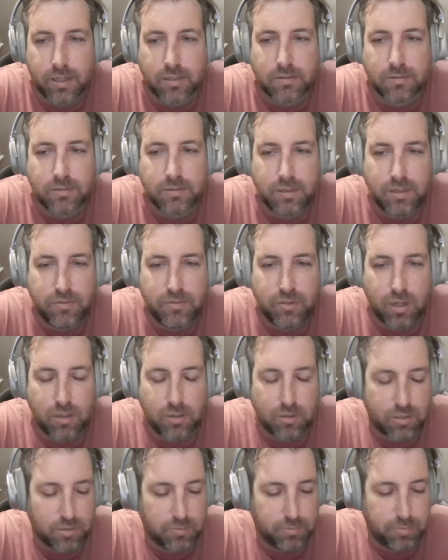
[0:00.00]
think if I
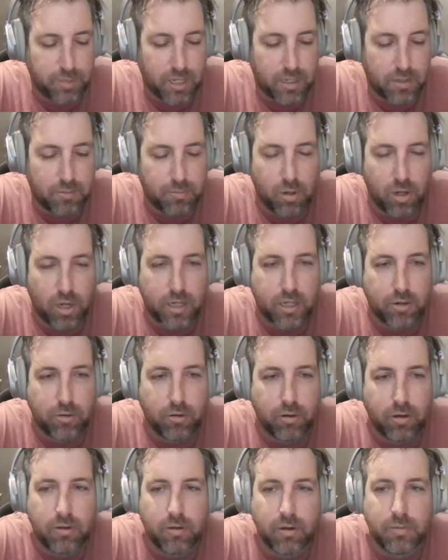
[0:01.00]
look back at my
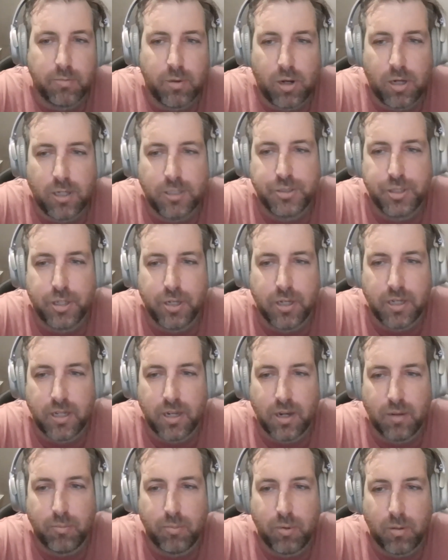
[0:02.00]
career and my
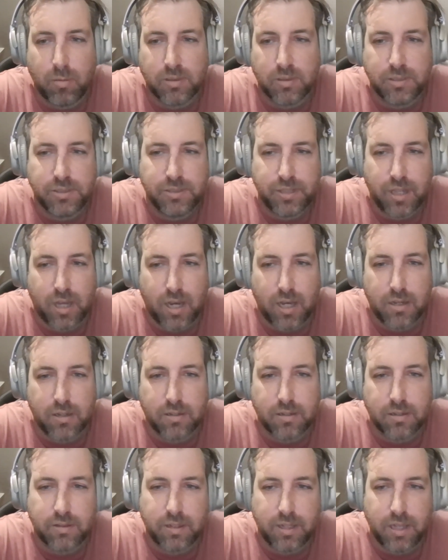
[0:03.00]
journey, I probably
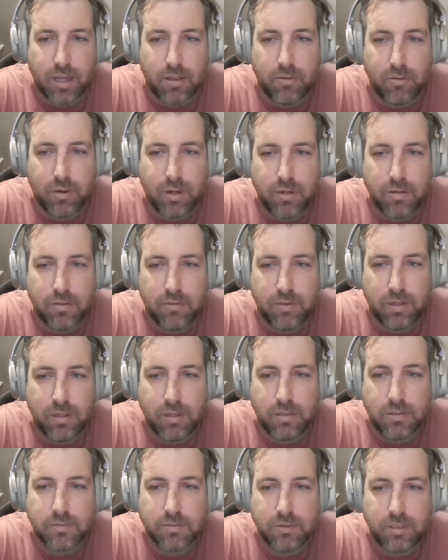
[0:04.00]
started at the other end of
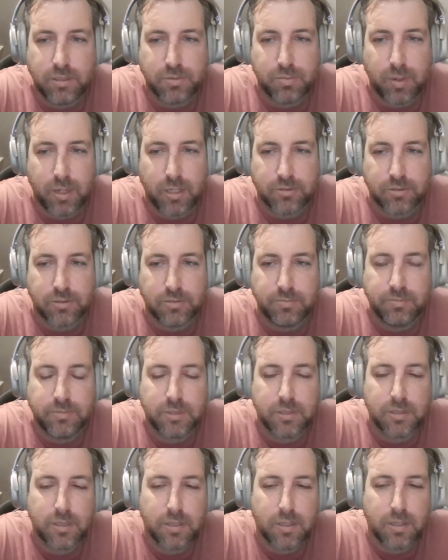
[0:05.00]
the spectrum.
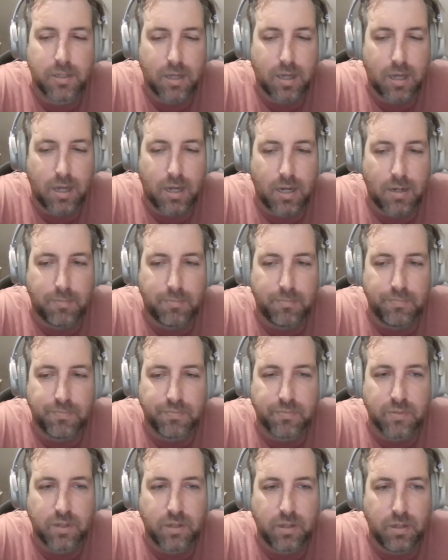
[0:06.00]

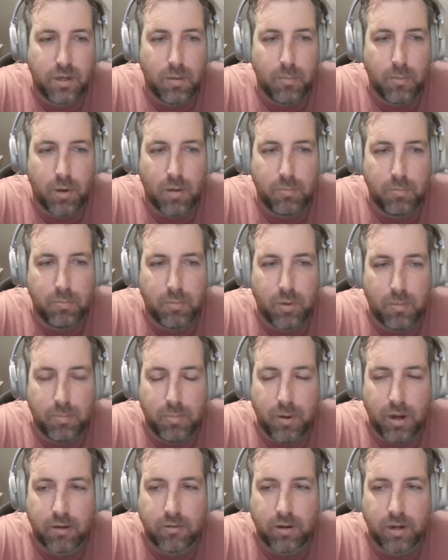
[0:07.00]

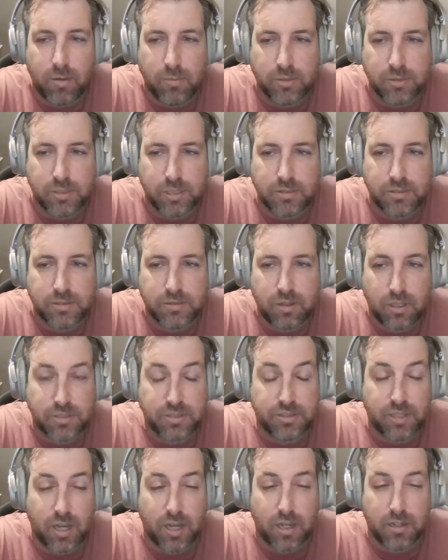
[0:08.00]
My background was
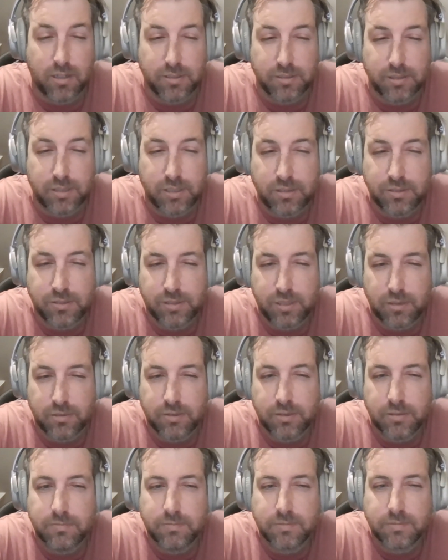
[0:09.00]
I started as a
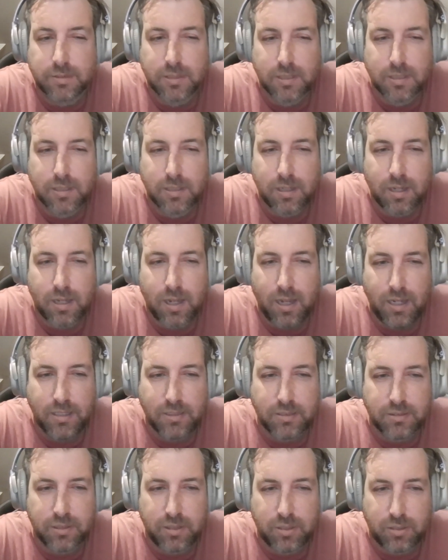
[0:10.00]
consultant,
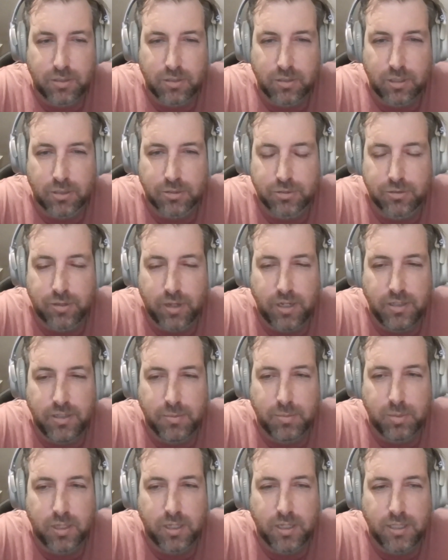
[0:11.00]
got straight
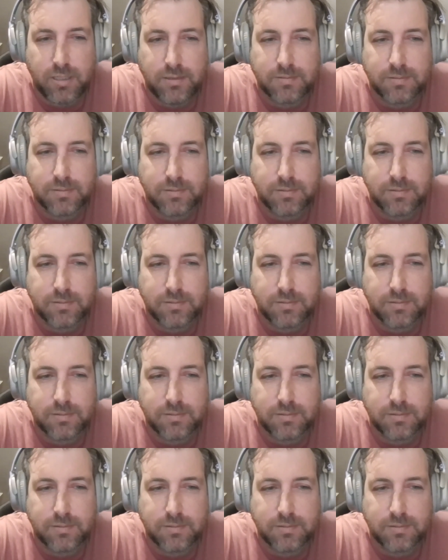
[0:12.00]
into planning,